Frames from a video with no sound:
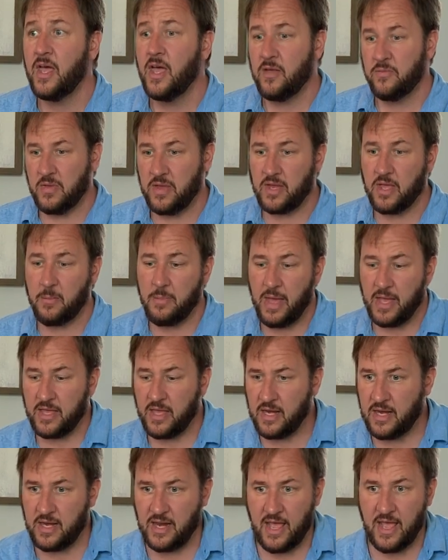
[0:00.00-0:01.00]
Then come back
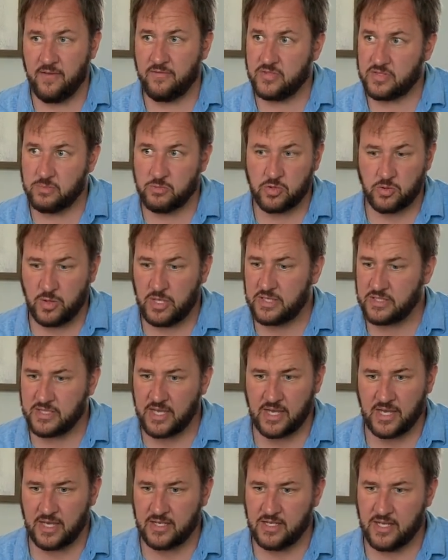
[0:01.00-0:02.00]
in and have some treats
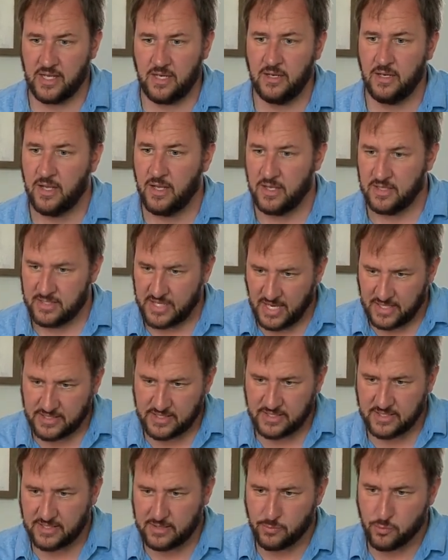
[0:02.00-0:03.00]
like I did.
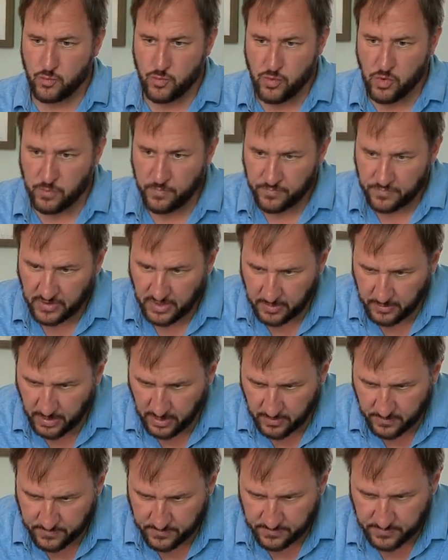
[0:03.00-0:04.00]
Texas, come here.